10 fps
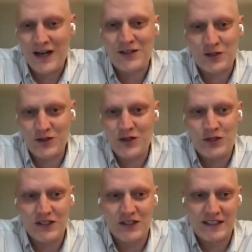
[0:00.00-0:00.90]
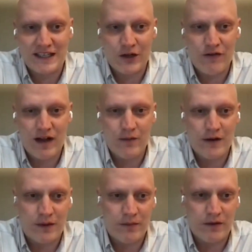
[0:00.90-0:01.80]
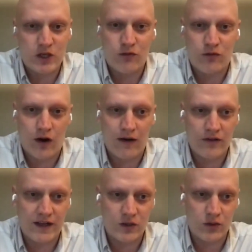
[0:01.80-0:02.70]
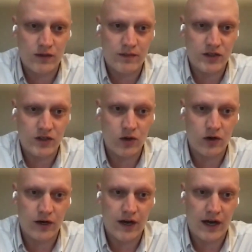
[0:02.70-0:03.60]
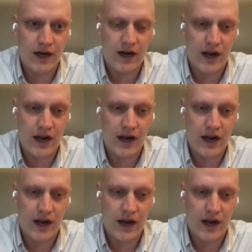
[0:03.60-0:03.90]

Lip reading: it's a utility scale development, but so far everything's only been solar, and